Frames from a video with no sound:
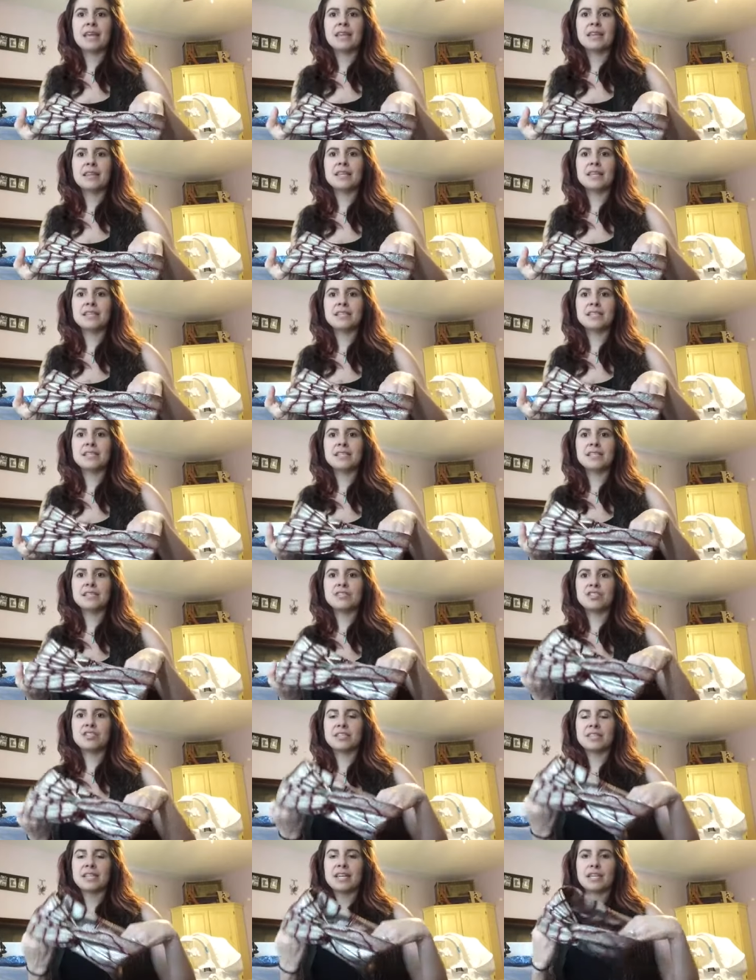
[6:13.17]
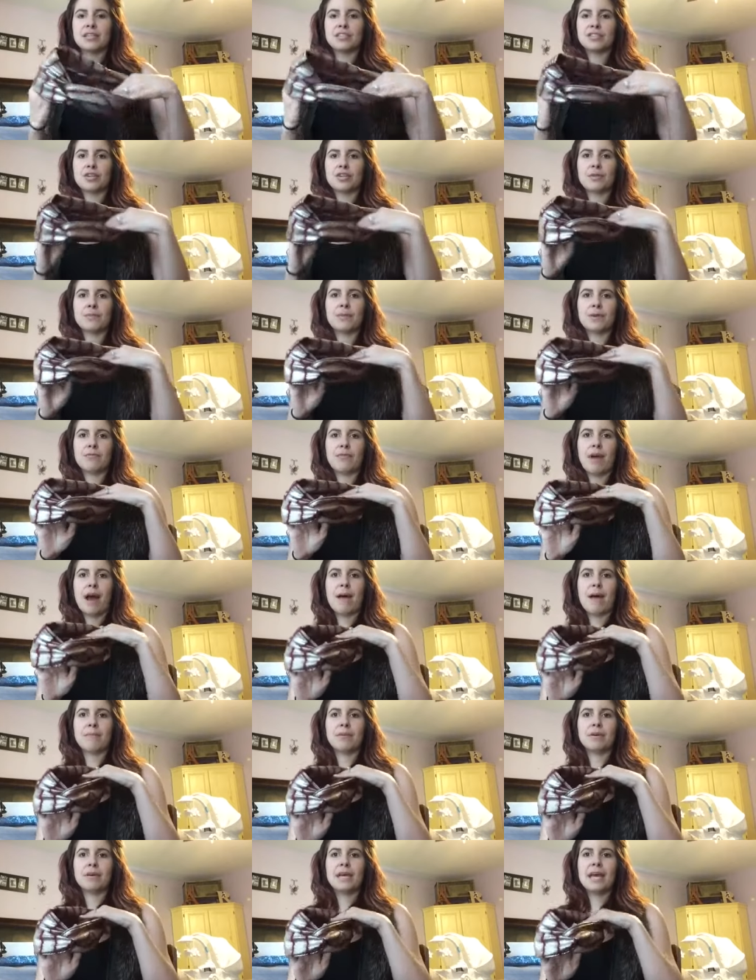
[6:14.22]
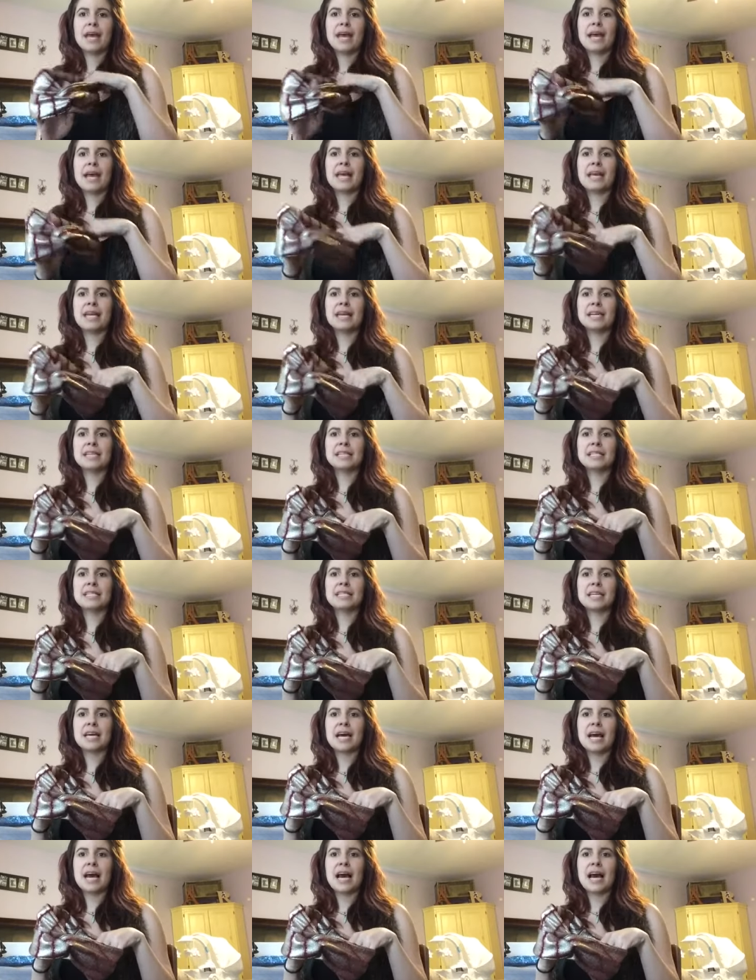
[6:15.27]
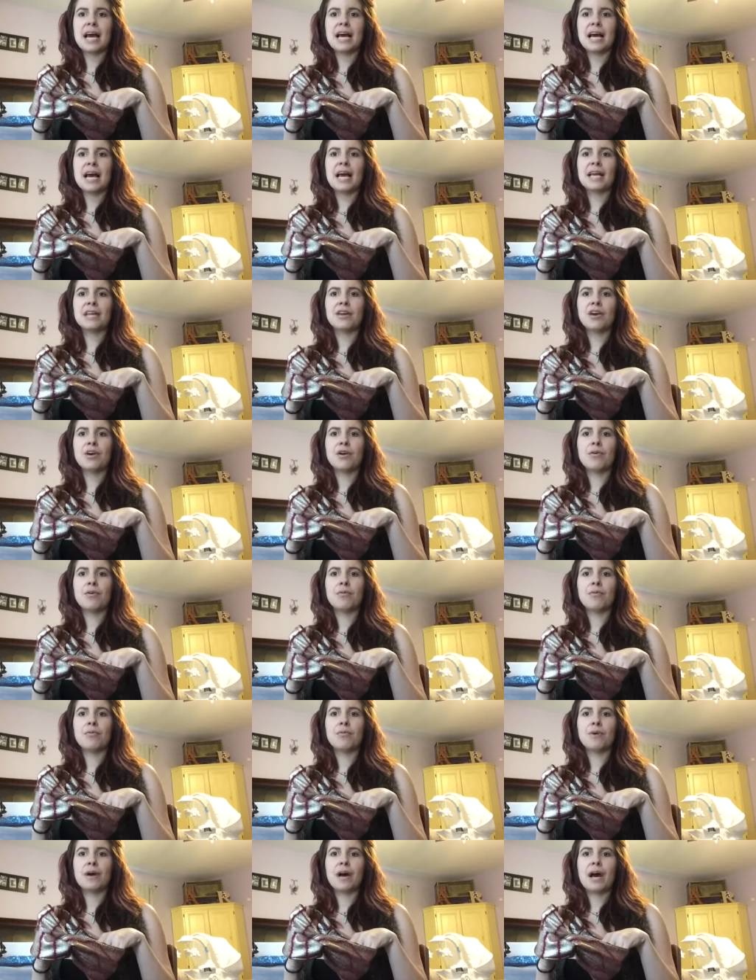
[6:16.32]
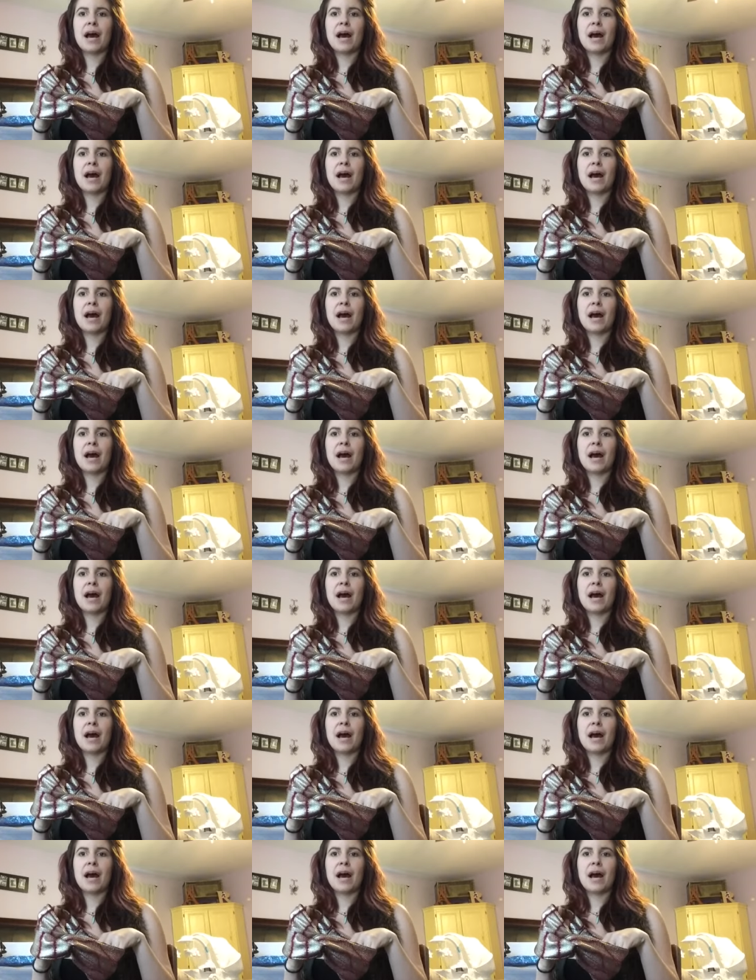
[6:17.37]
This is just like a turban wrap, and I know,